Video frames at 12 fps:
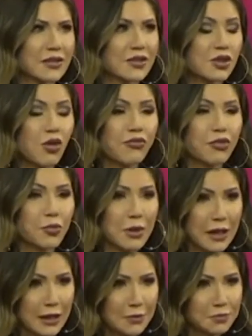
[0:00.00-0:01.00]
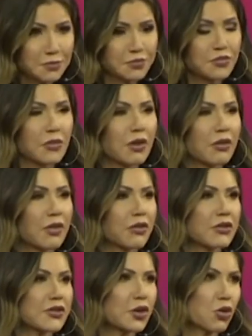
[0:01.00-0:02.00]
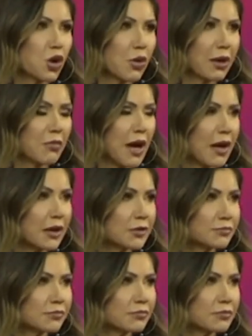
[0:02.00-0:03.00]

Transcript: So for me, there is no going back.